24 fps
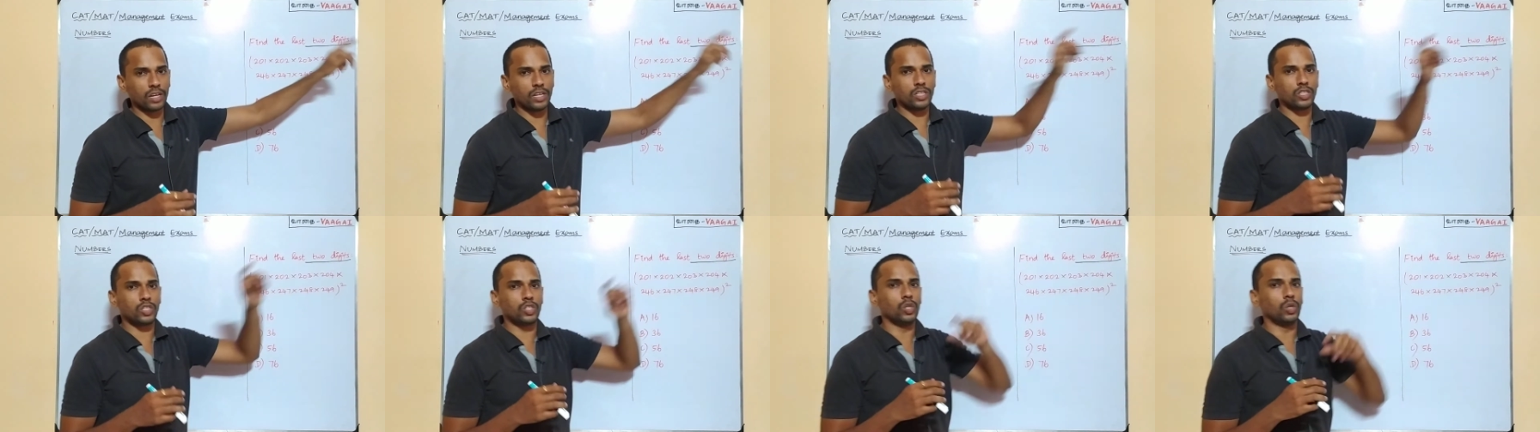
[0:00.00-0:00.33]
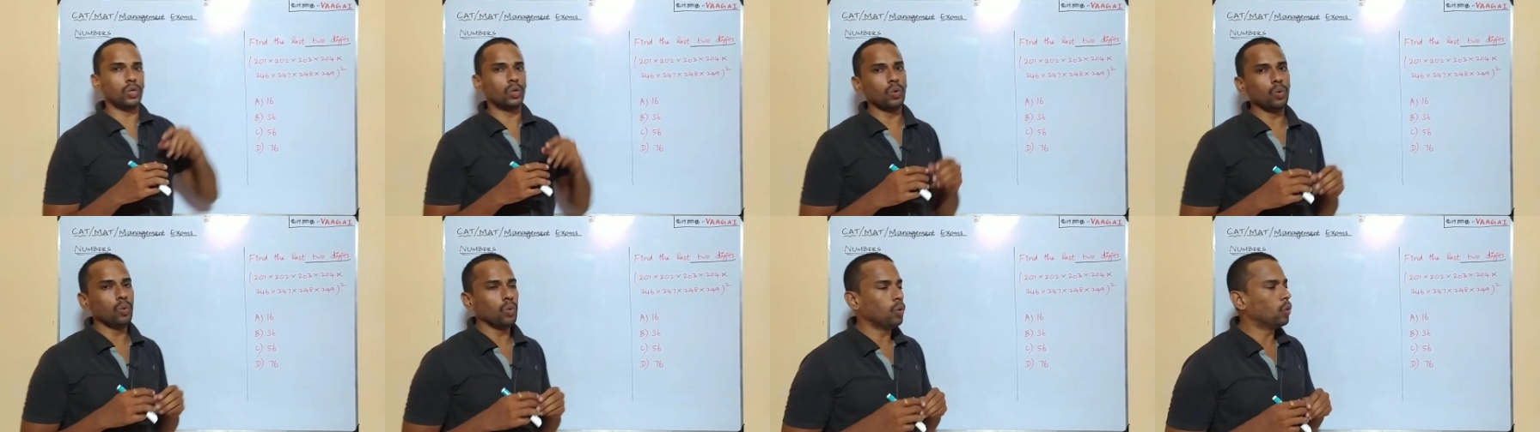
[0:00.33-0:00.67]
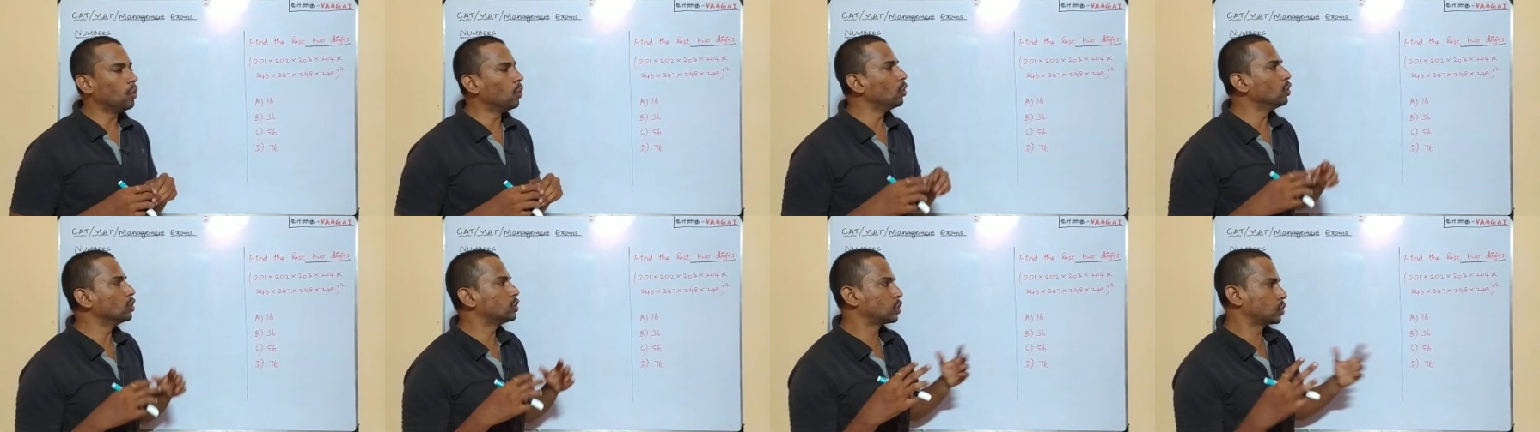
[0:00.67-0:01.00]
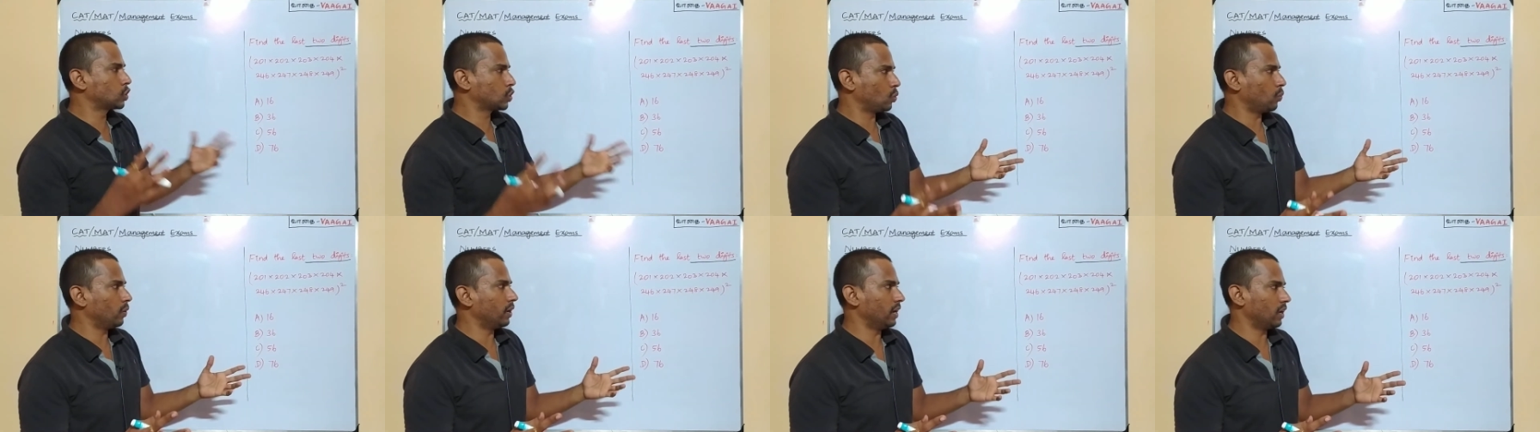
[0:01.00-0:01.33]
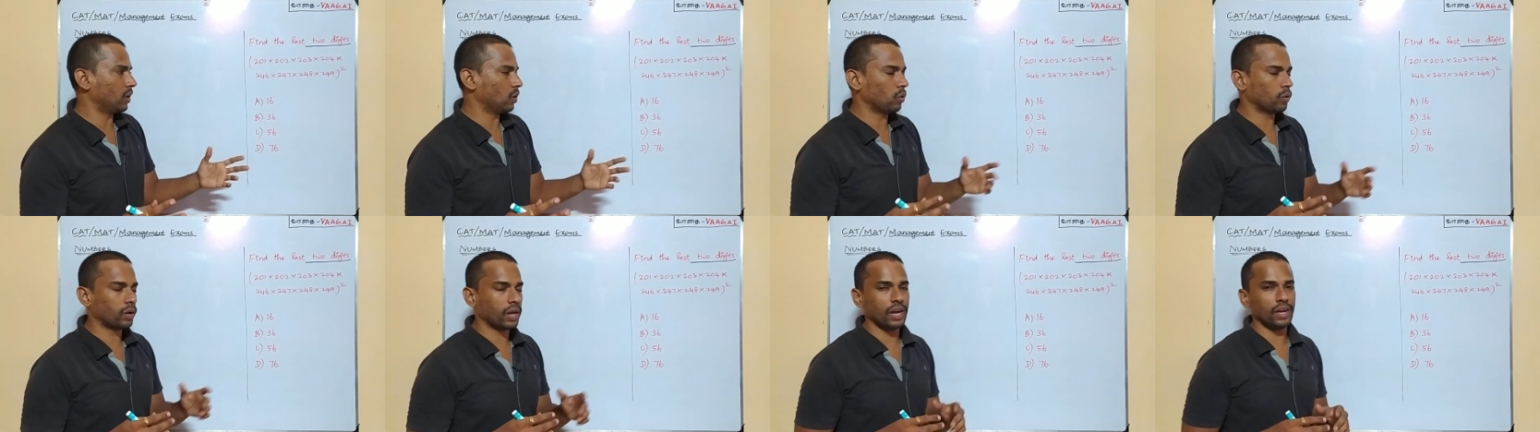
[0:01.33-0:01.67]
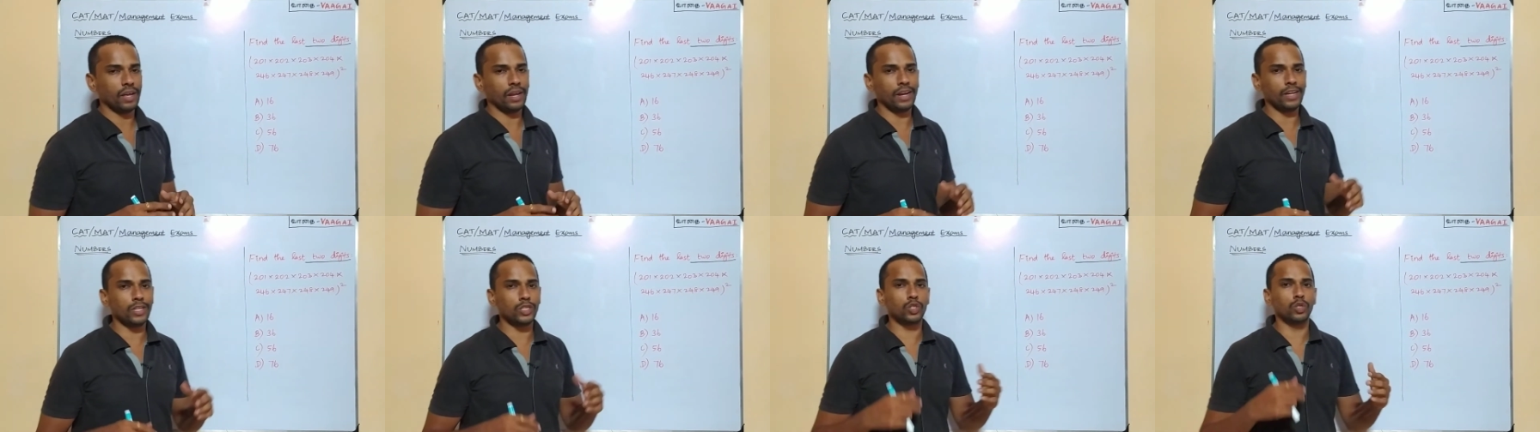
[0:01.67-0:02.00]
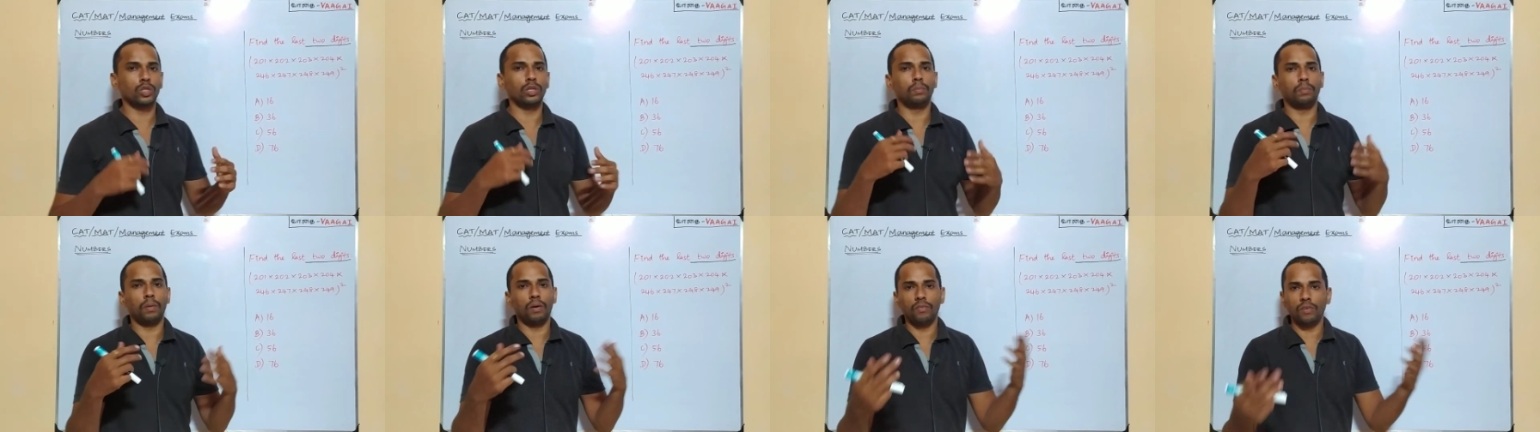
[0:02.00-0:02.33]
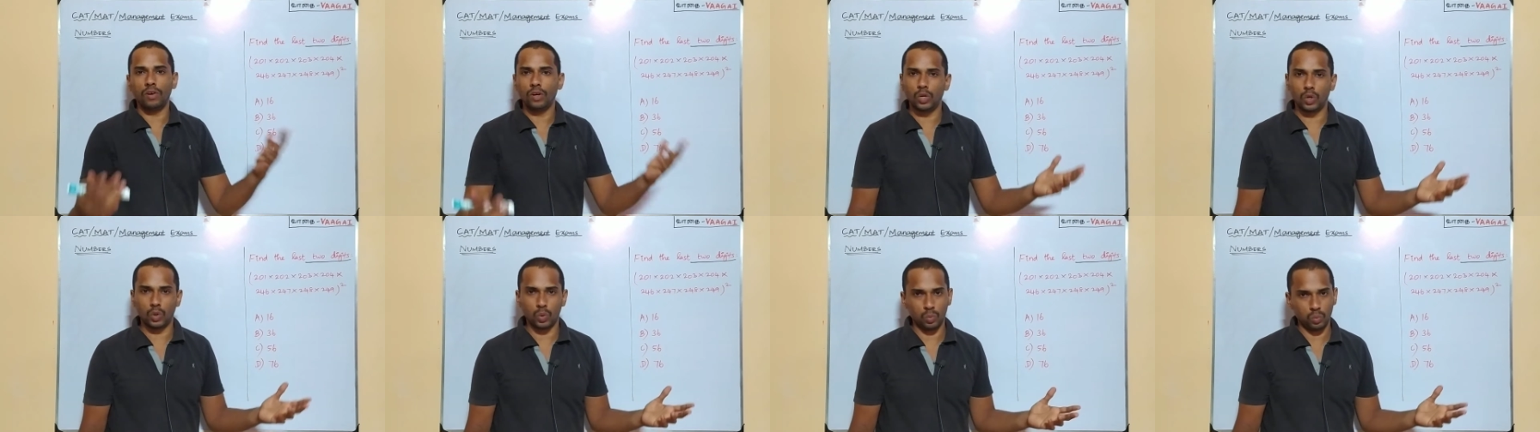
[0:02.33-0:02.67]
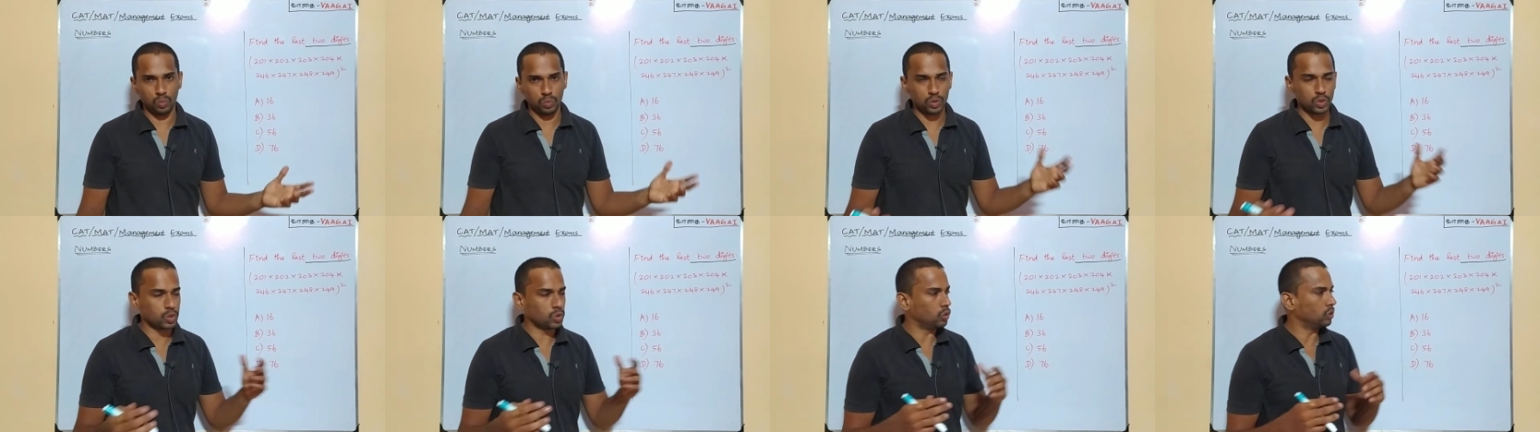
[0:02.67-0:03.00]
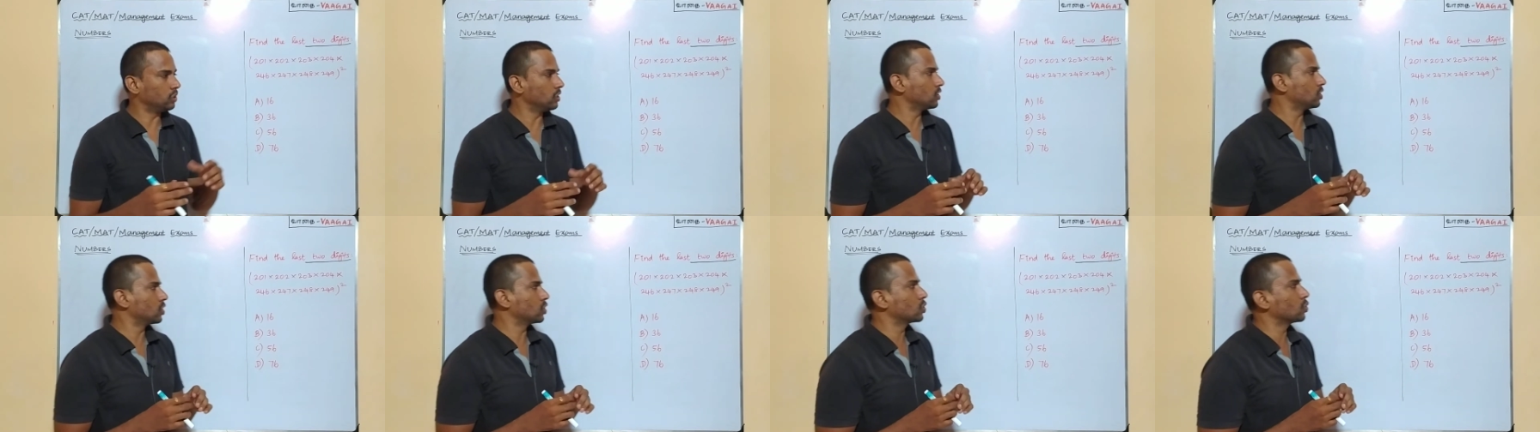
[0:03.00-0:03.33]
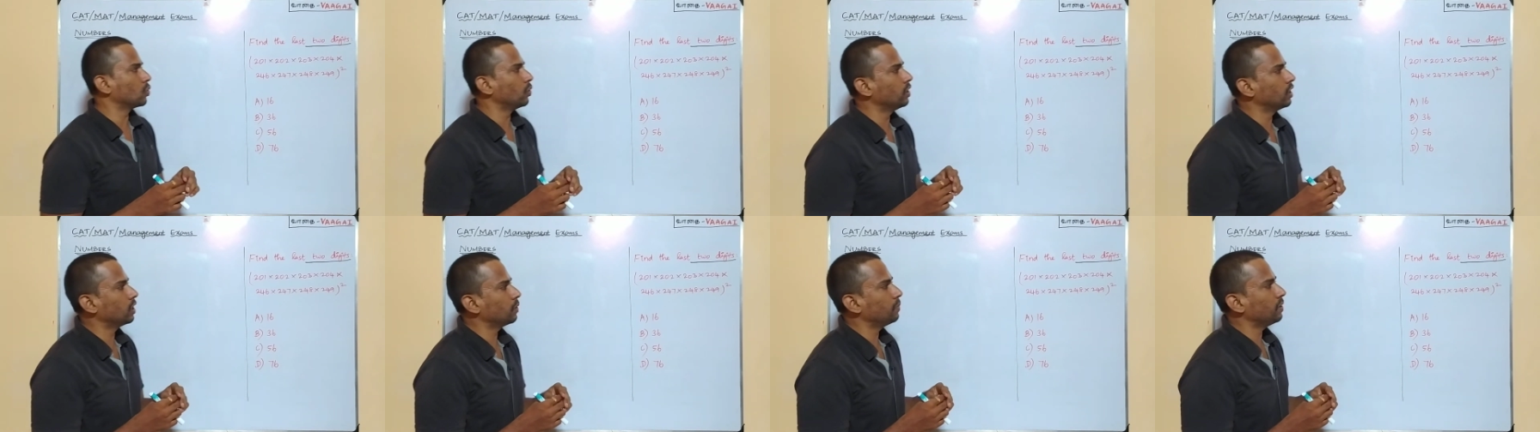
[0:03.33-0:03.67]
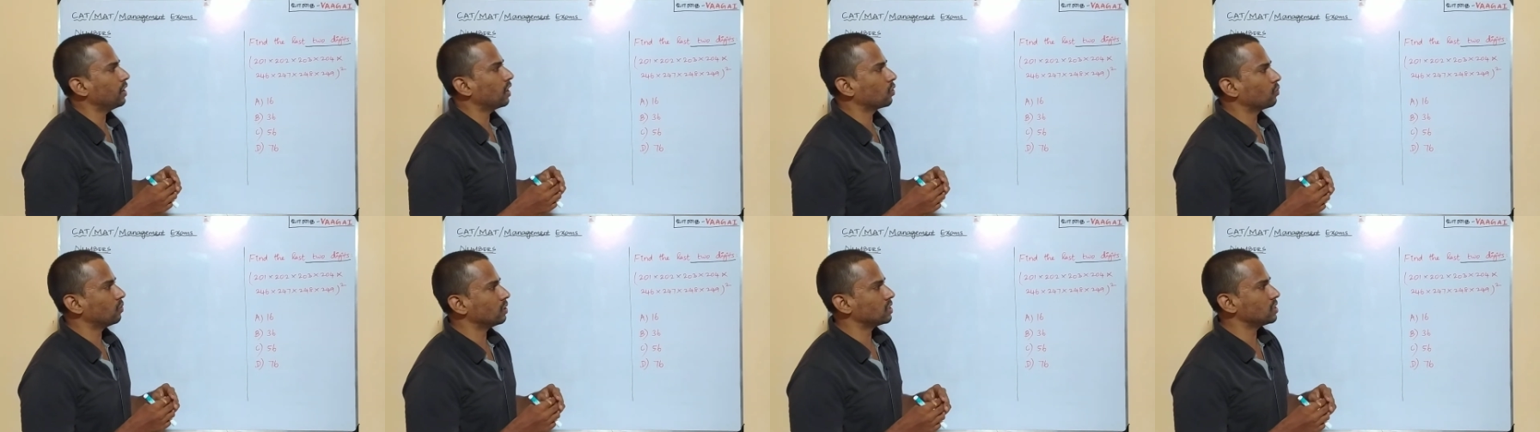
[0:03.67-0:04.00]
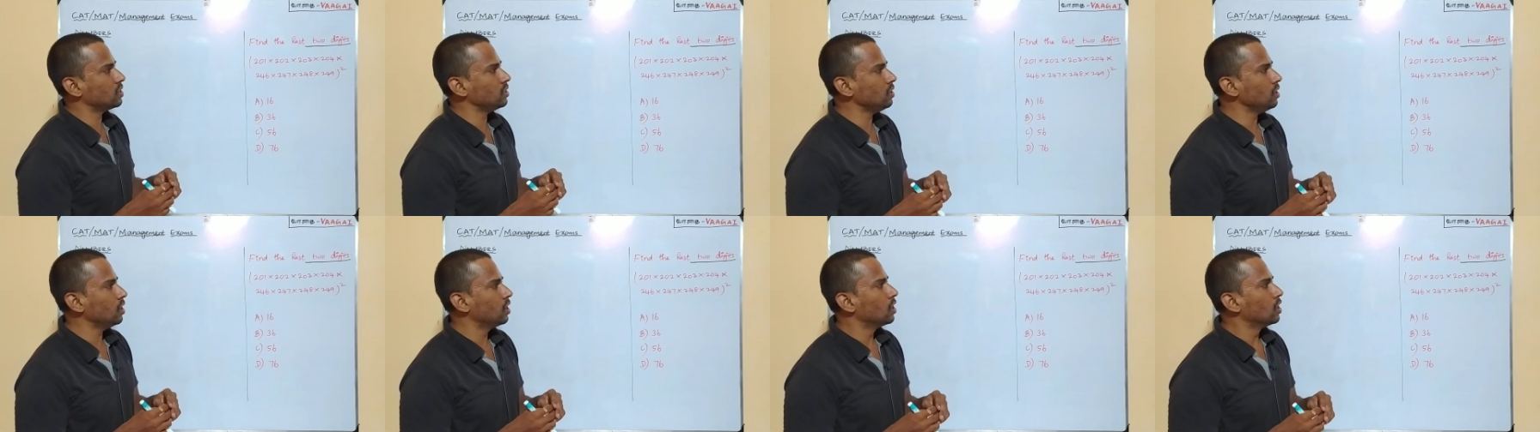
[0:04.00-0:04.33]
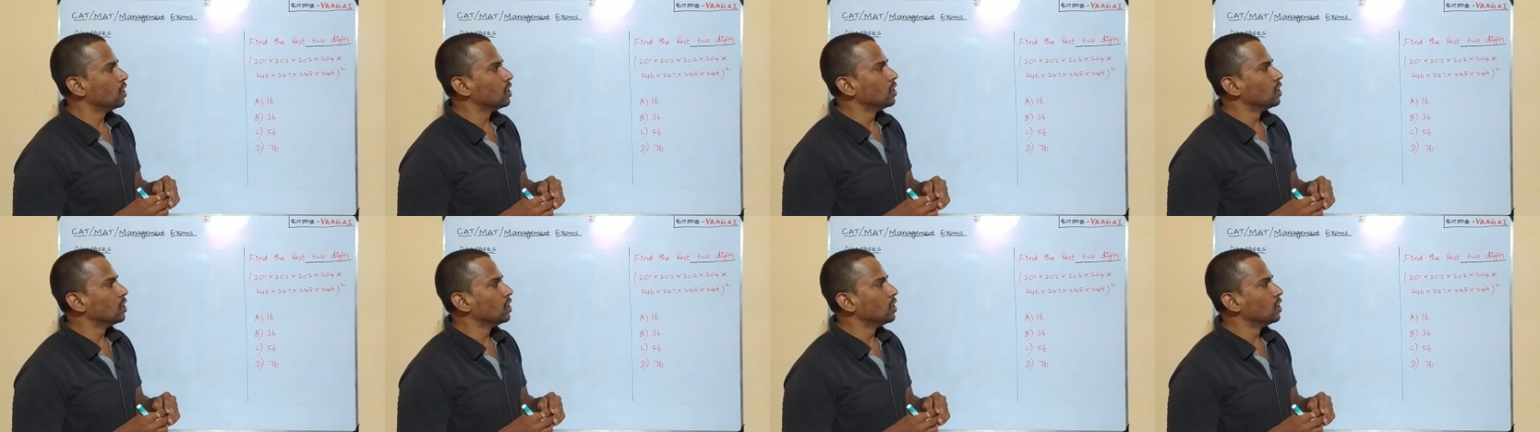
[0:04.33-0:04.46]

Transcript: raised to whole square okay raised to the power 2 so this is going to be a question